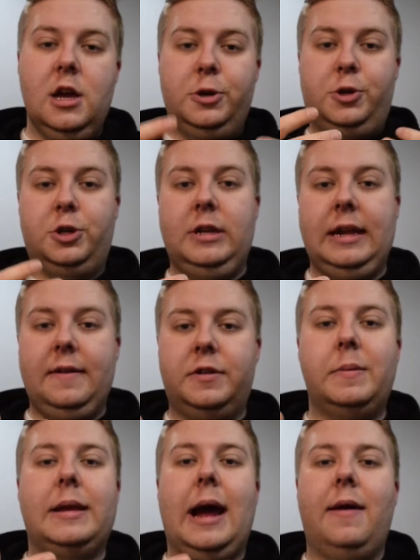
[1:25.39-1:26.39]
just to give
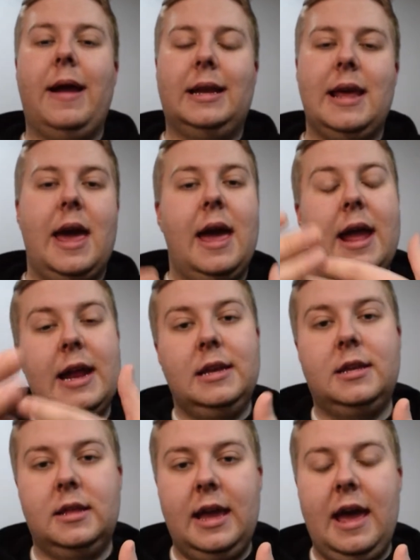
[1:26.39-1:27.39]
some direct air
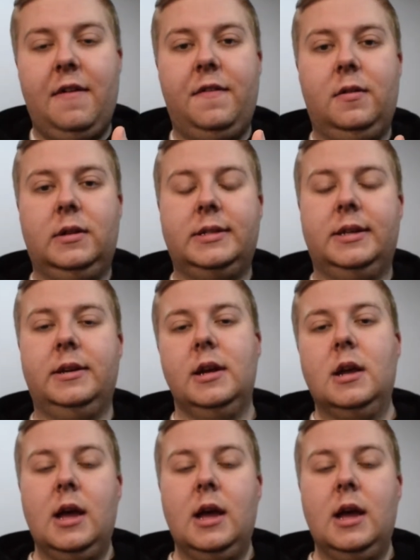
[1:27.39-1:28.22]
into the air filter.